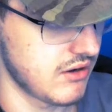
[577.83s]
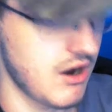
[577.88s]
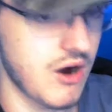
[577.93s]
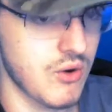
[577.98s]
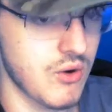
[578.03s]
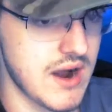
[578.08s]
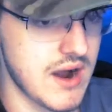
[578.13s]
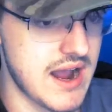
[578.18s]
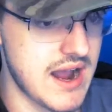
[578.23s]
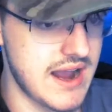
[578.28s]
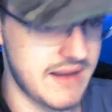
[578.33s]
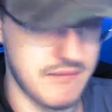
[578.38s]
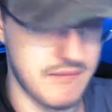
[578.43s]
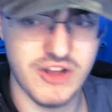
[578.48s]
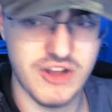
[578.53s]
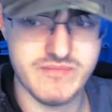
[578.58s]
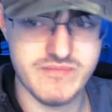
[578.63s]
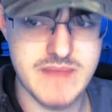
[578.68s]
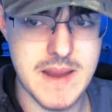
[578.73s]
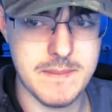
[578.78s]
Oh right,
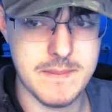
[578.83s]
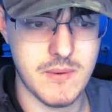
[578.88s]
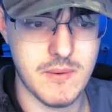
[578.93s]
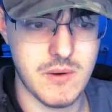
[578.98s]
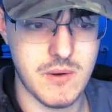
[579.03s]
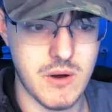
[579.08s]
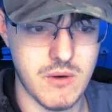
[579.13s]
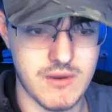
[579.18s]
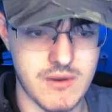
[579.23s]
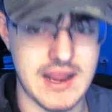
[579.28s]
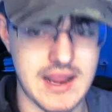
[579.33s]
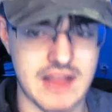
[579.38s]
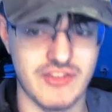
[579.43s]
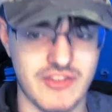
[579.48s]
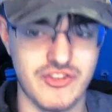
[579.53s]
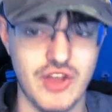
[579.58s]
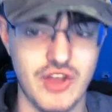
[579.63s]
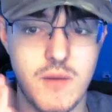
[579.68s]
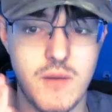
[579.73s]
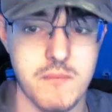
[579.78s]
most people. Oh, okay,
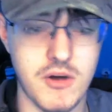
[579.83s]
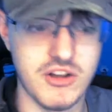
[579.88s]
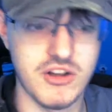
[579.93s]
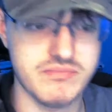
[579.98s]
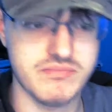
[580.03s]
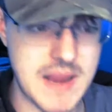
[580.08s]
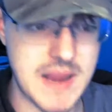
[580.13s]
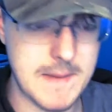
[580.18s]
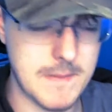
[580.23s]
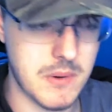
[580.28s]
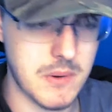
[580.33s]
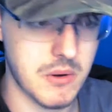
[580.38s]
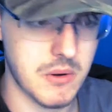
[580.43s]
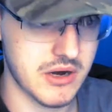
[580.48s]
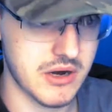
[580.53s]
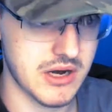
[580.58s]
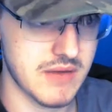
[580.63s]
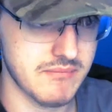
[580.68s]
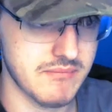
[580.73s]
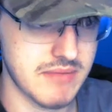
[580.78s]
so most people are
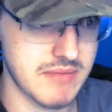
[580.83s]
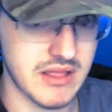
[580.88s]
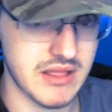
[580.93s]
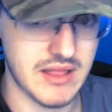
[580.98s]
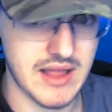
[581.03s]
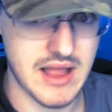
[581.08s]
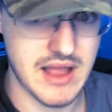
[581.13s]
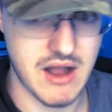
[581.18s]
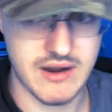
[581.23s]
gonna be like,